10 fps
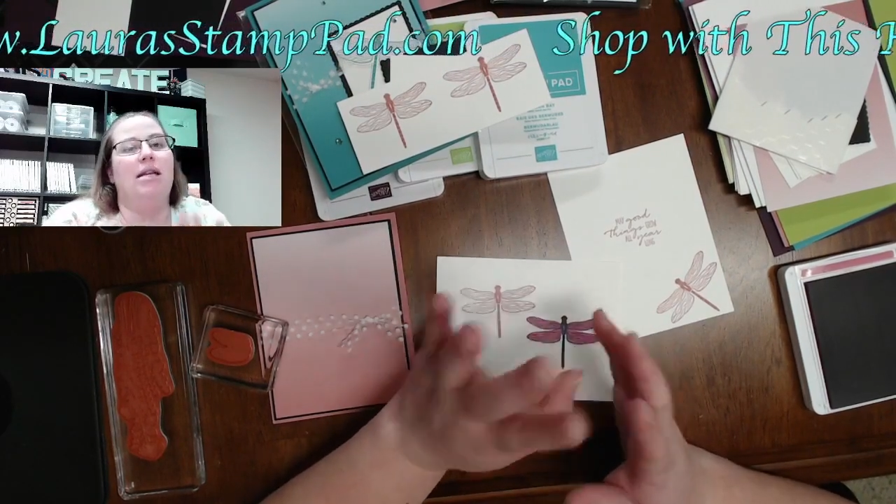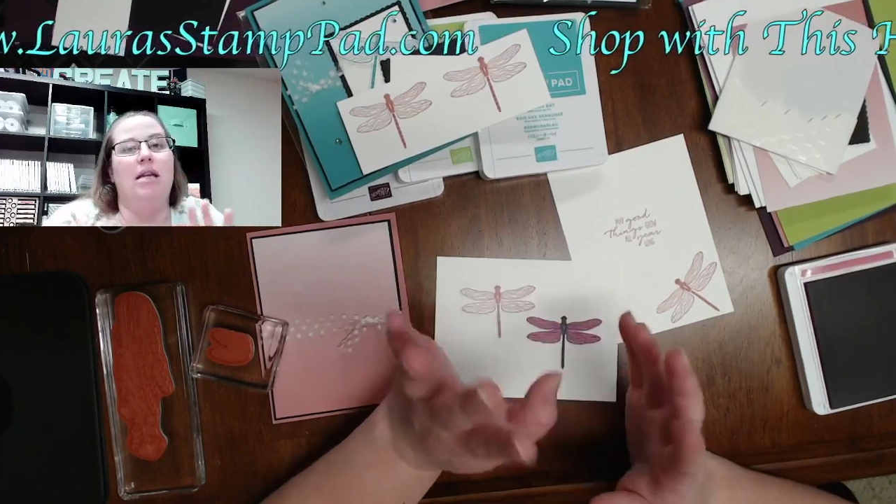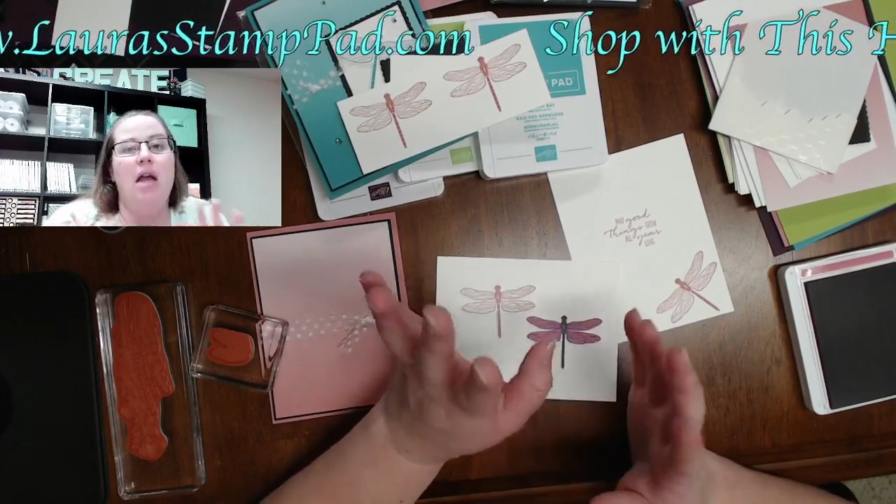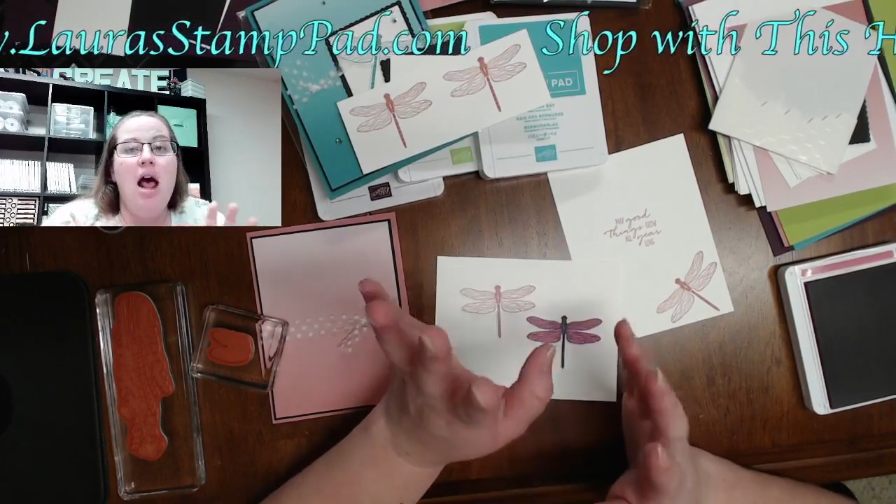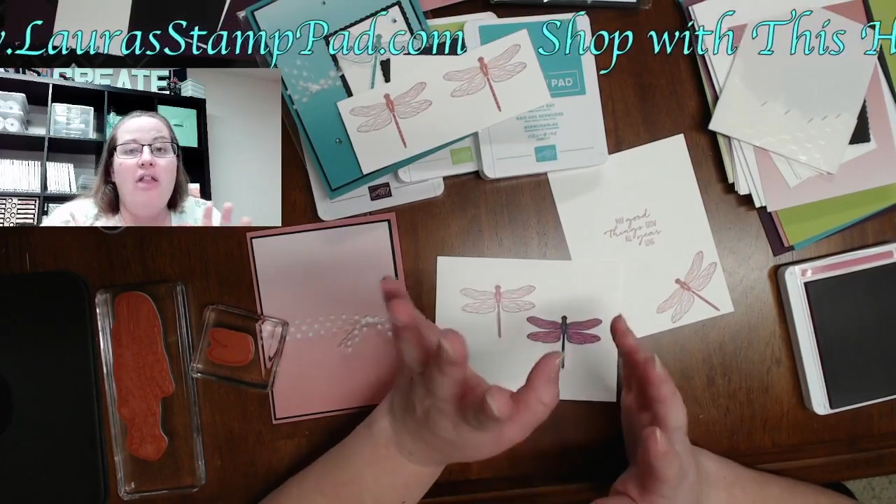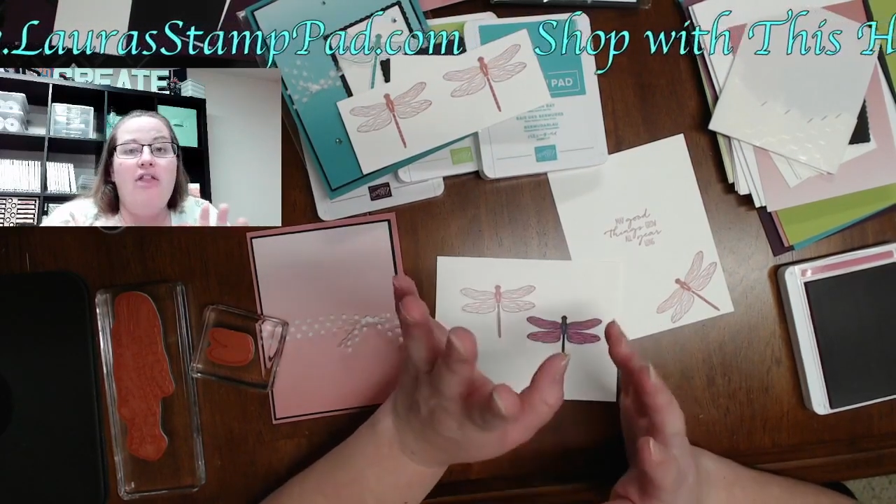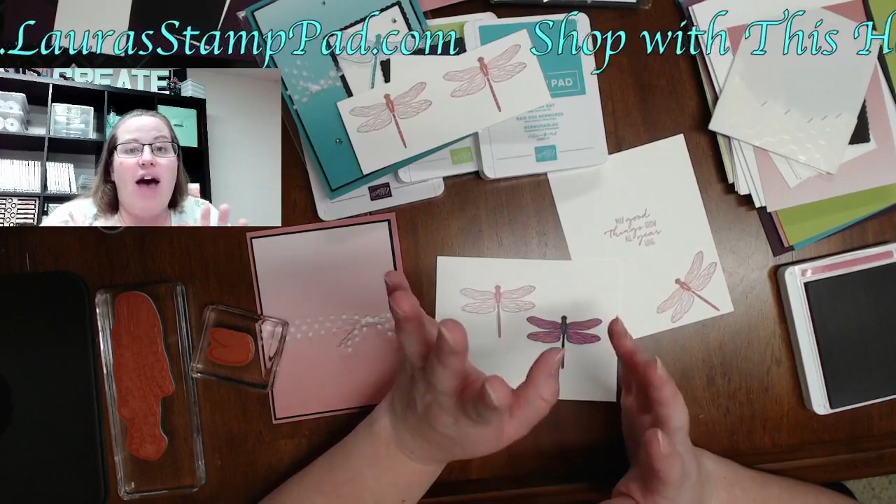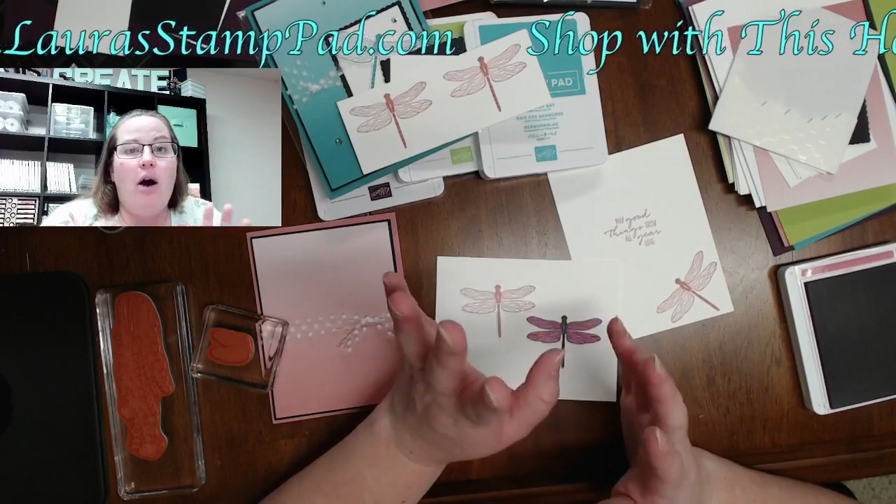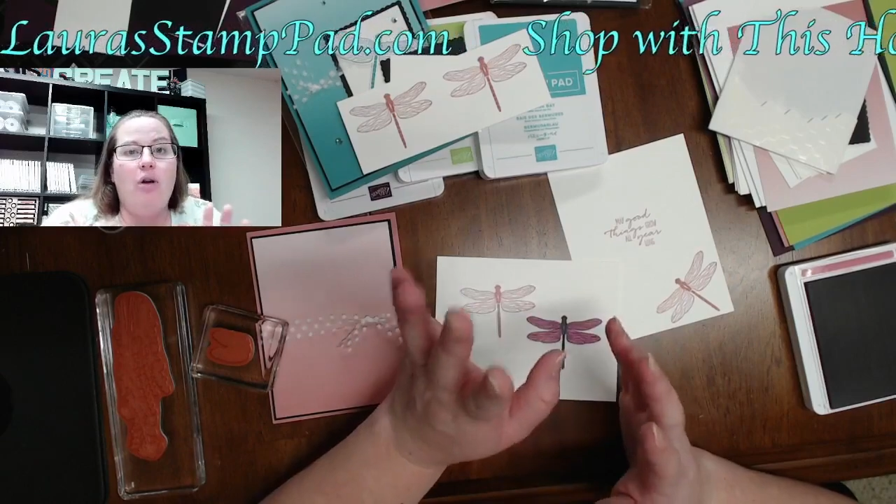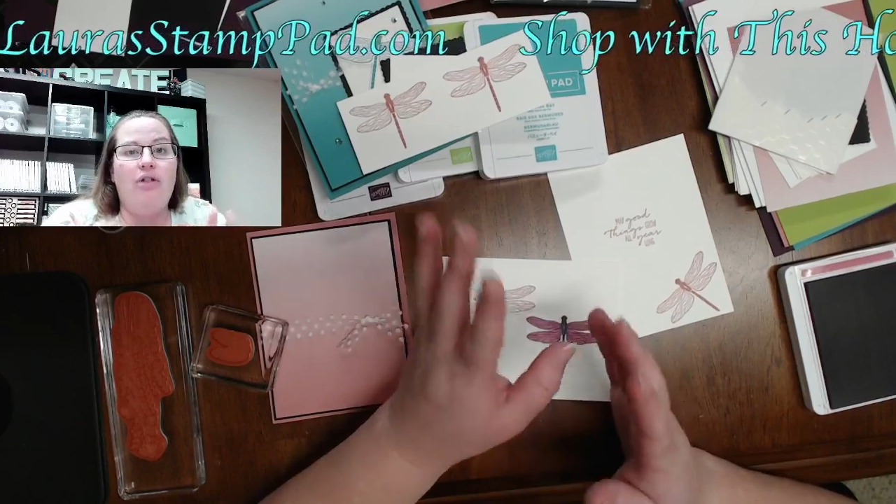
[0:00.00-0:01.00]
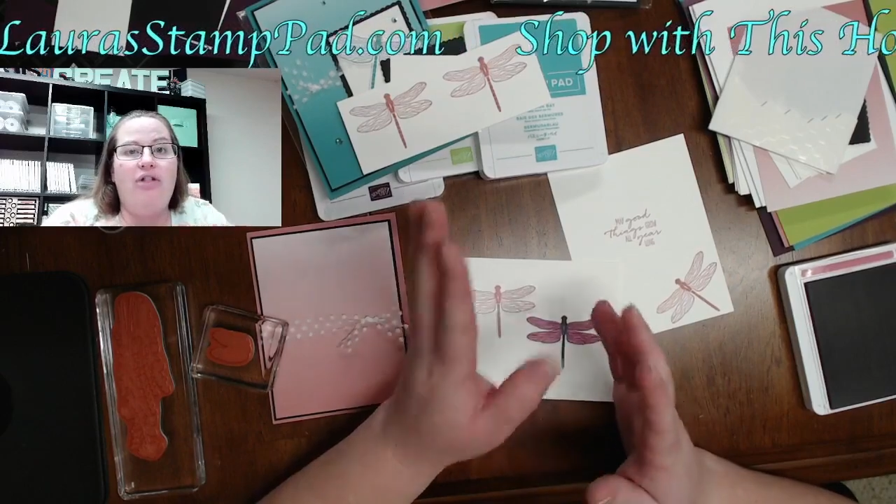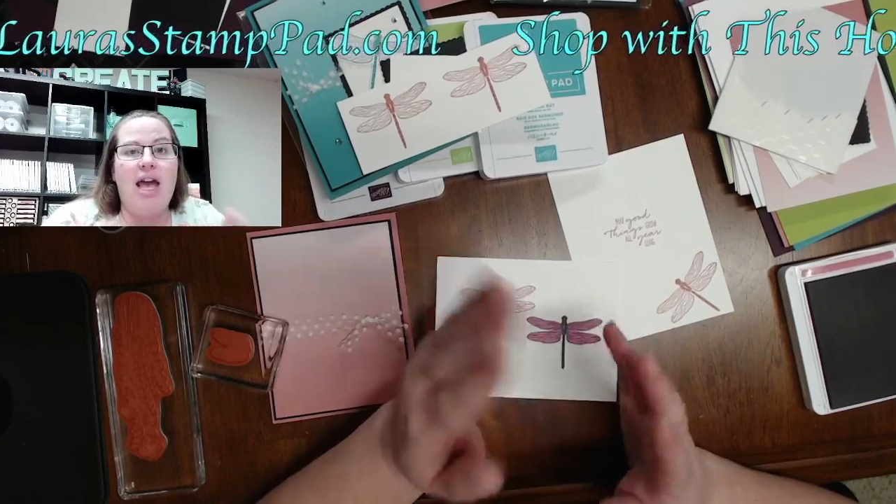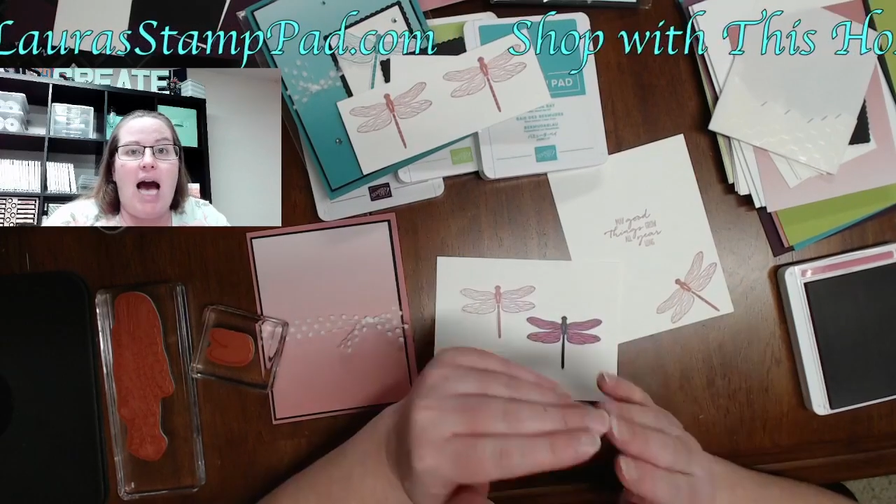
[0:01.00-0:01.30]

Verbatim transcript: and that whole thing.